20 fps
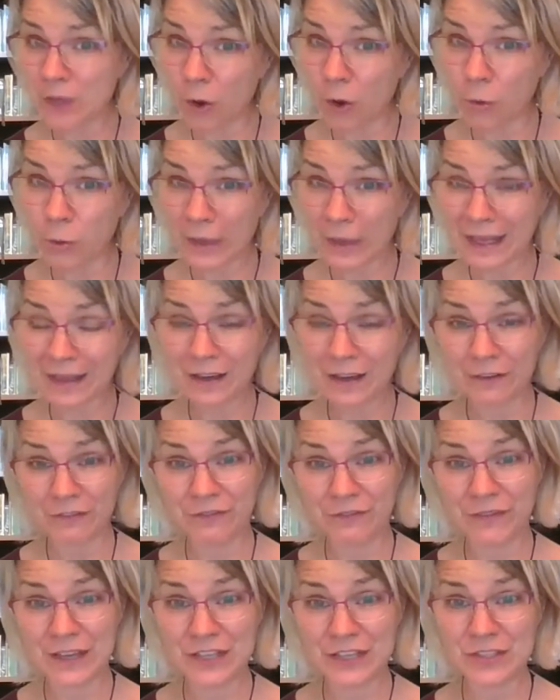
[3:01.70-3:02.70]
a week of
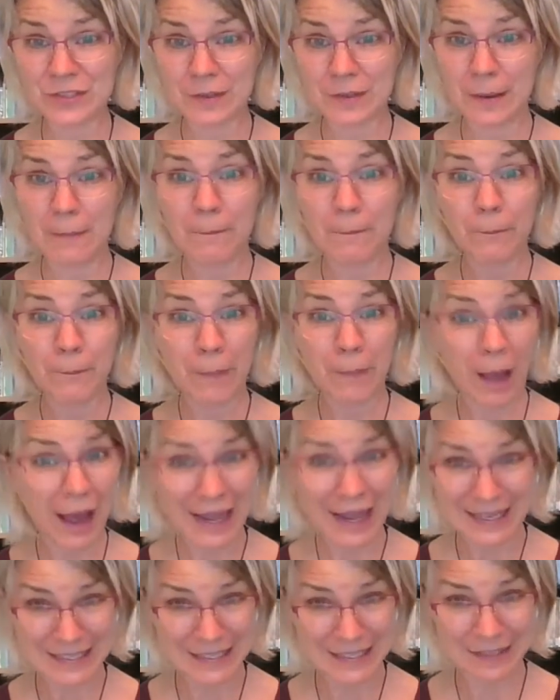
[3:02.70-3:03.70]
fish,
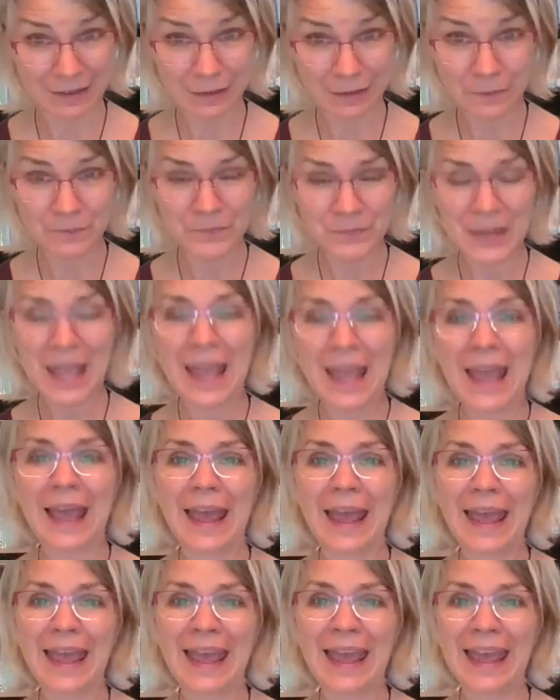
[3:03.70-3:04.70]
ideal.
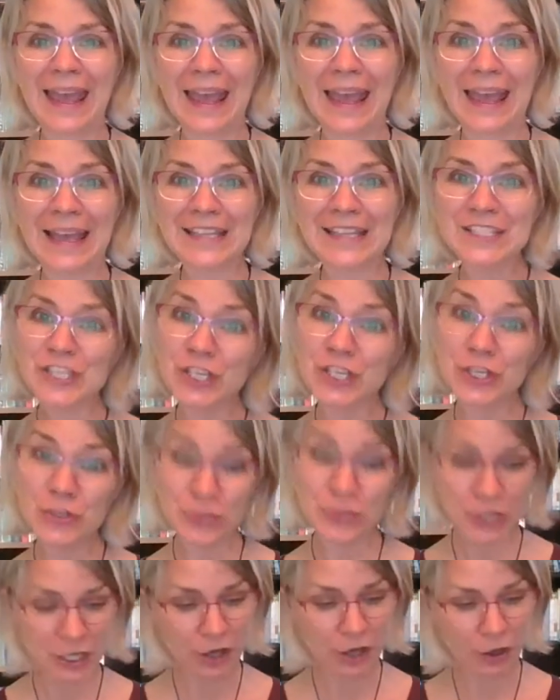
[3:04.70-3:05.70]
And you
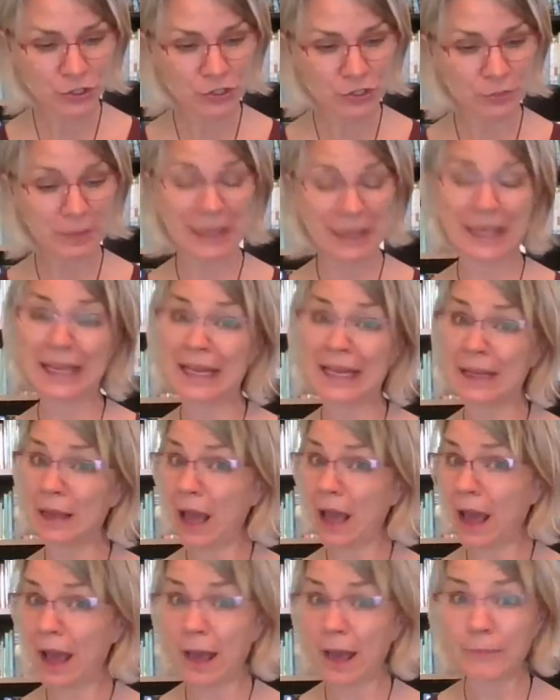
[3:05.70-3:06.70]
can also be eating
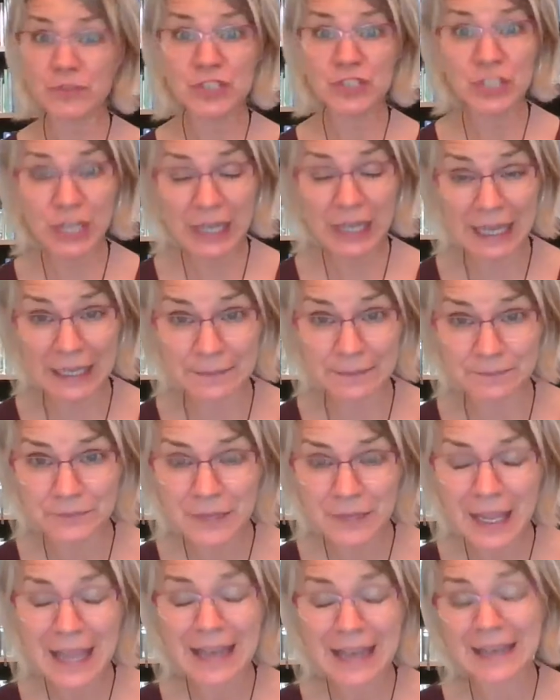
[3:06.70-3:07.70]
chicken.
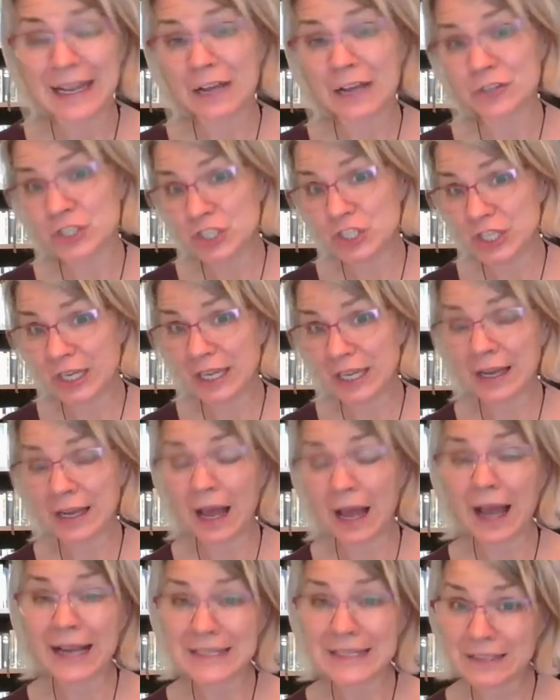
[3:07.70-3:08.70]
Now chicken,
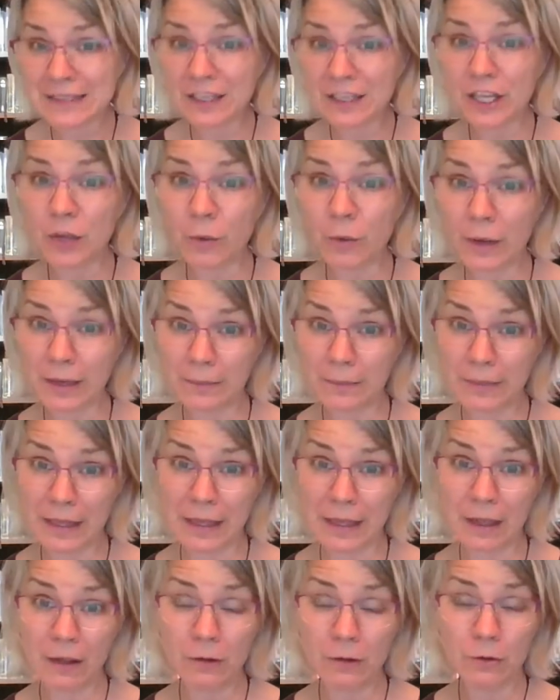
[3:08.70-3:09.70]
ideally you want to
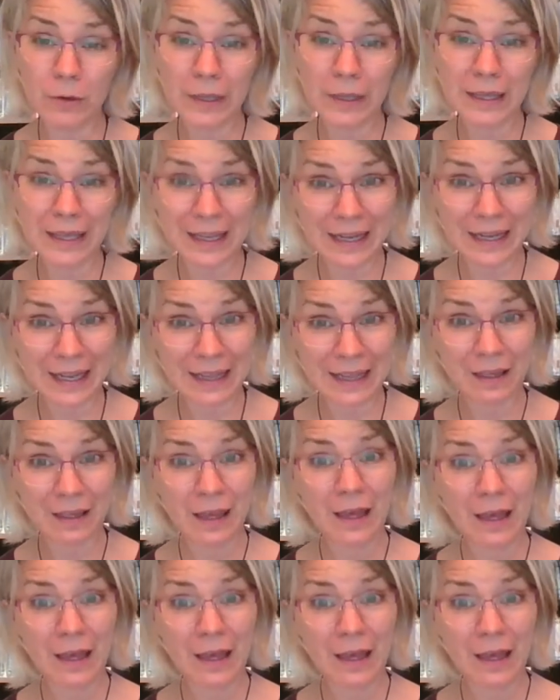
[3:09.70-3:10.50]
be eating